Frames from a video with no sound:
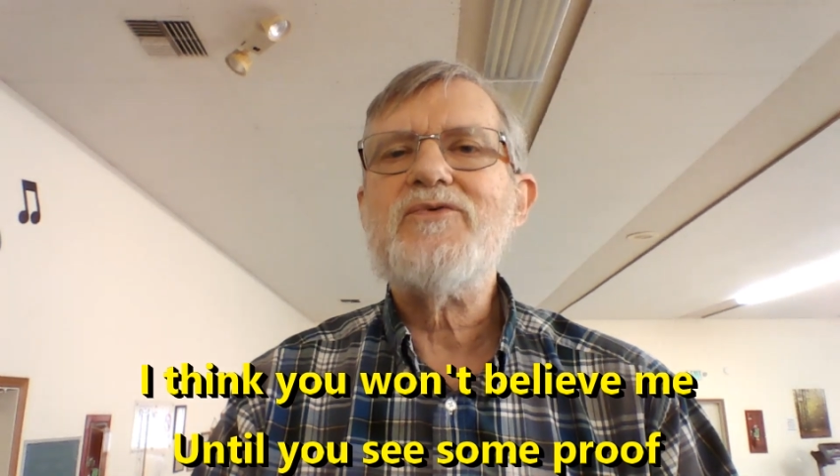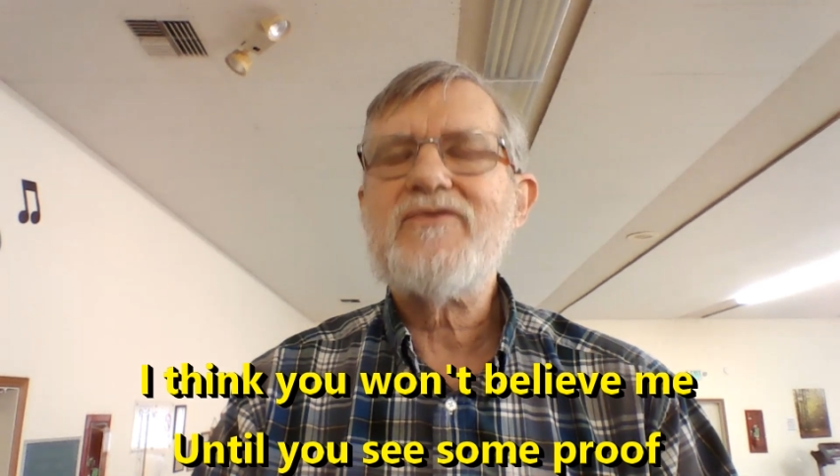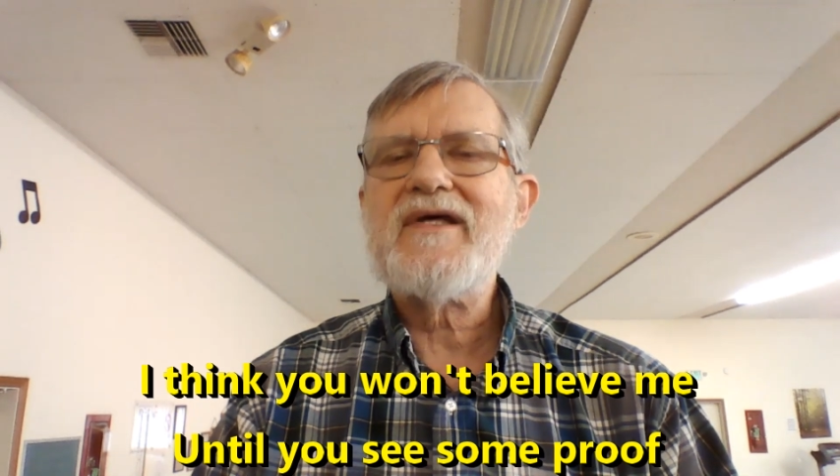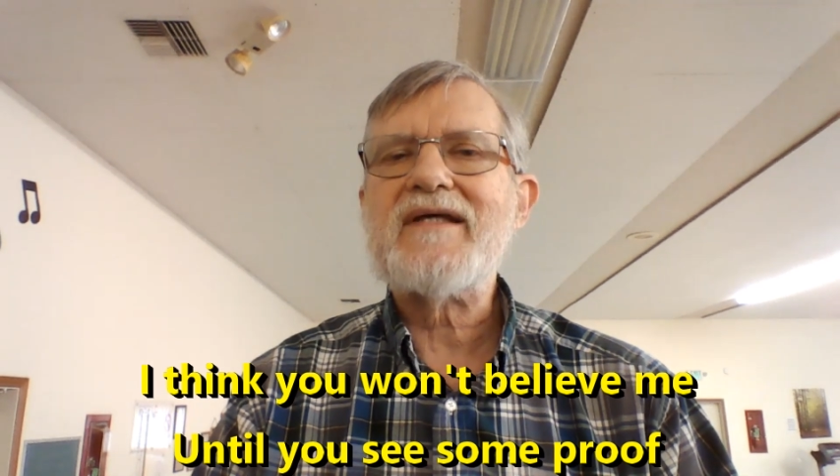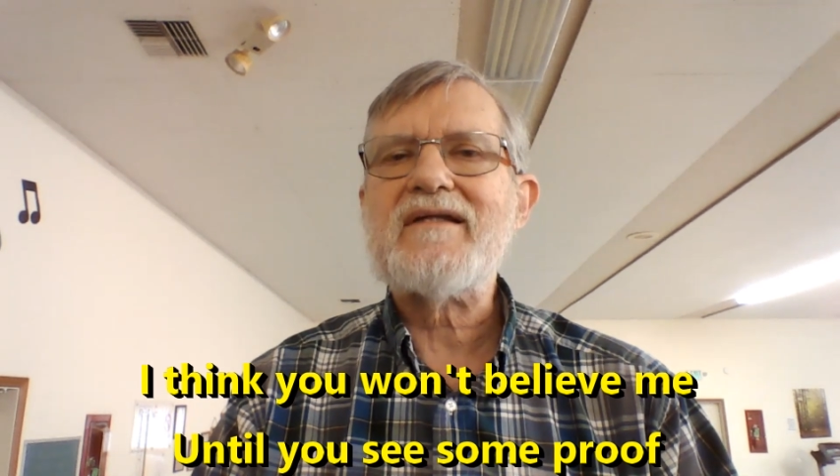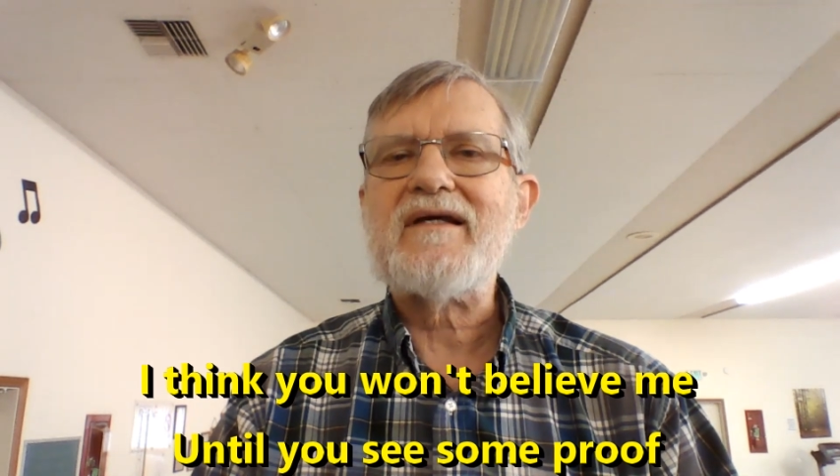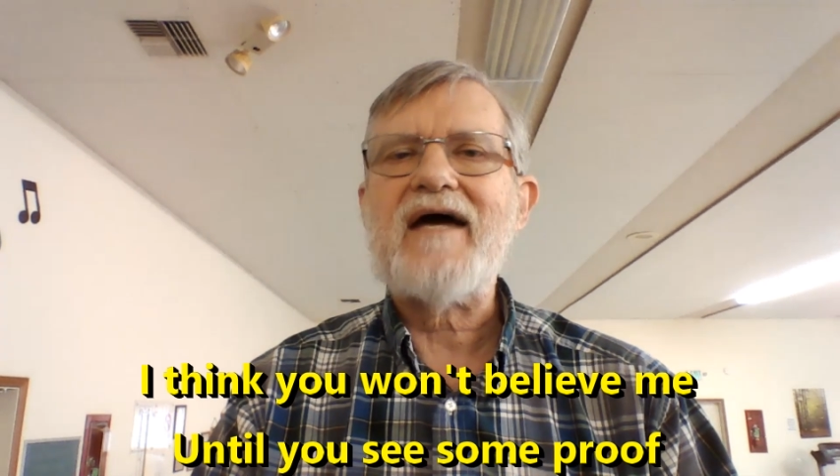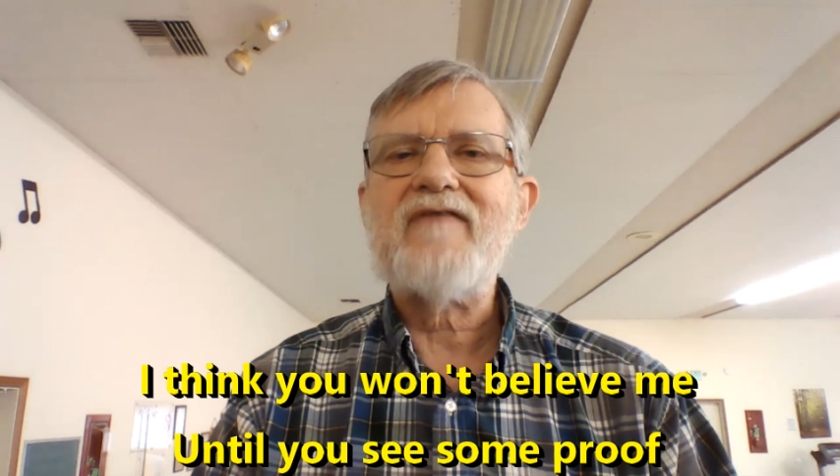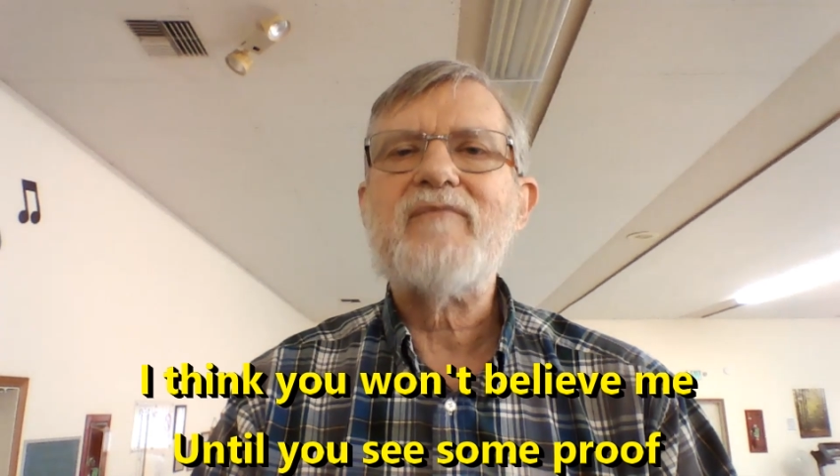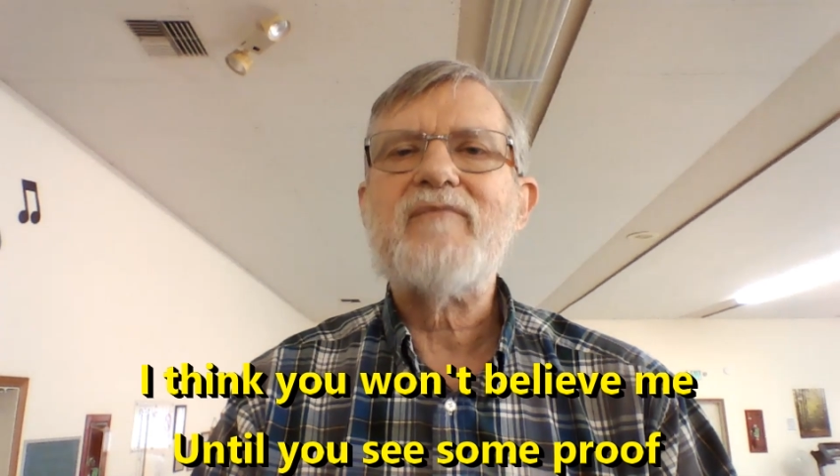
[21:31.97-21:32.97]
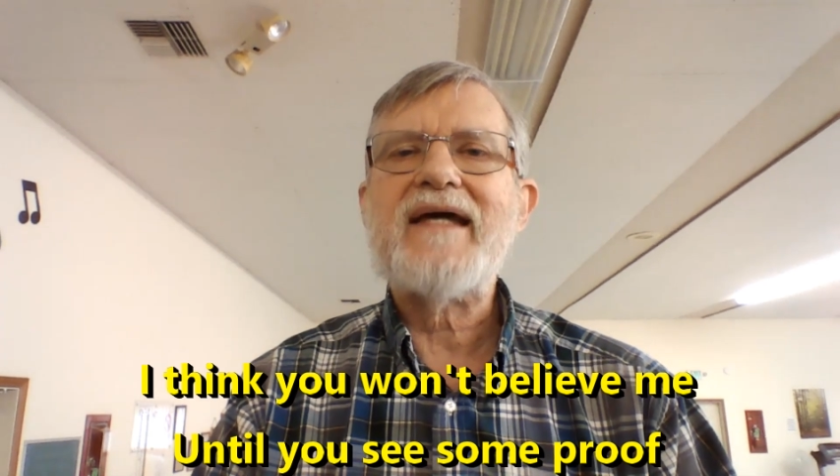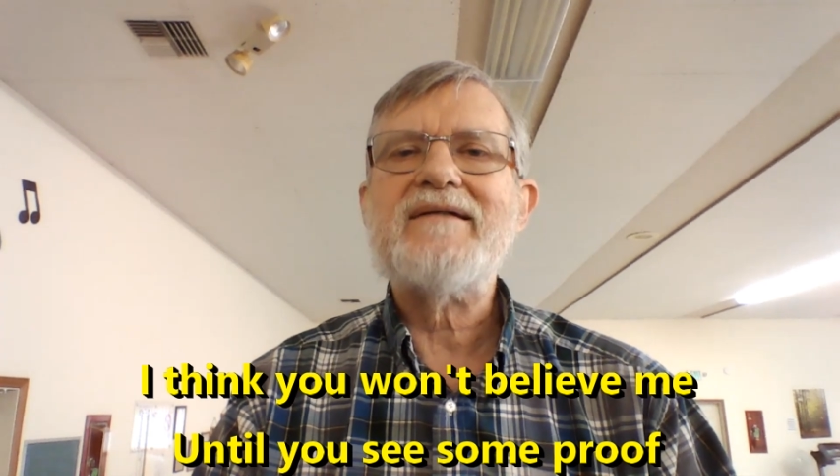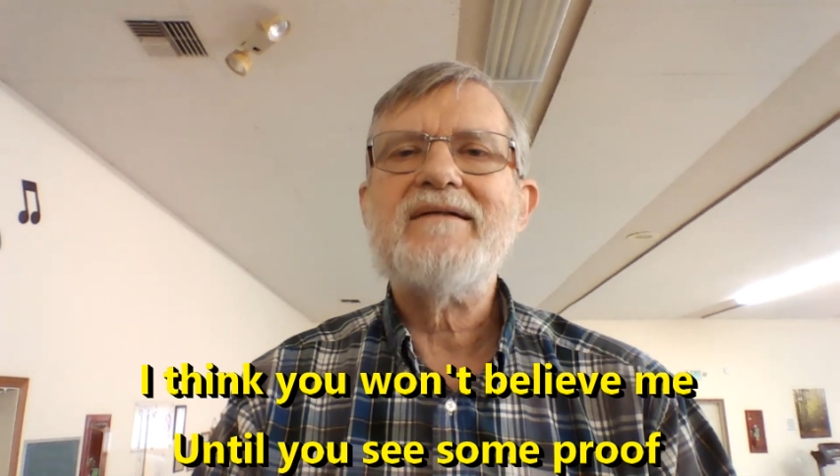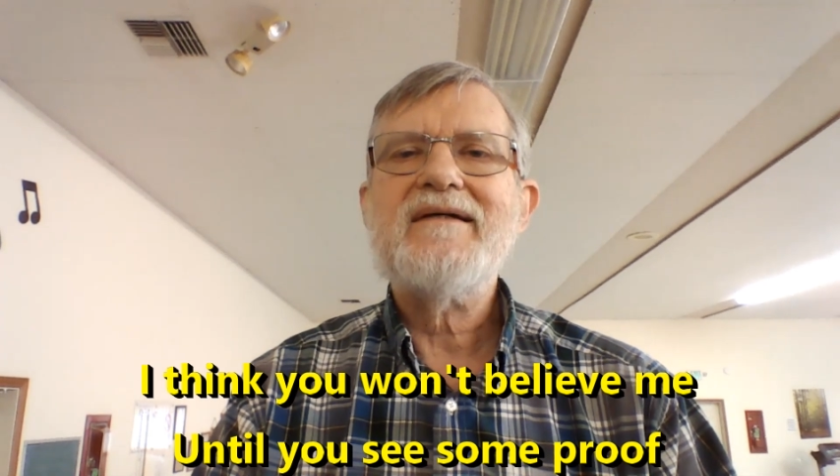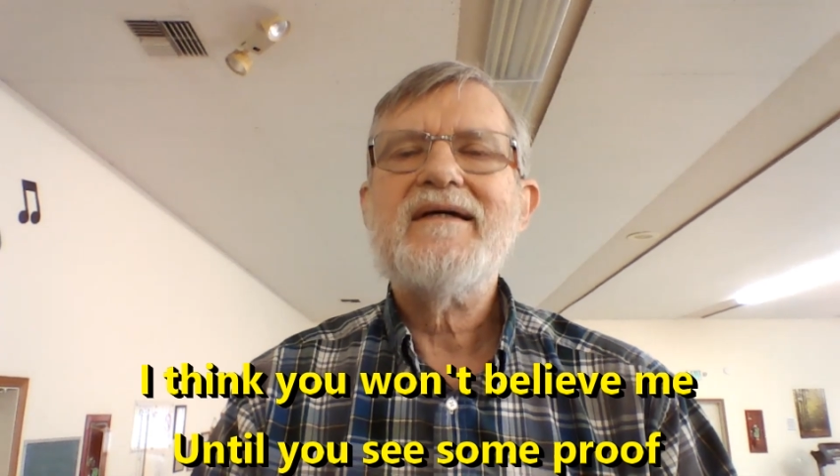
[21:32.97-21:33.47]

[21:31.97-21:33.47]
think that I've made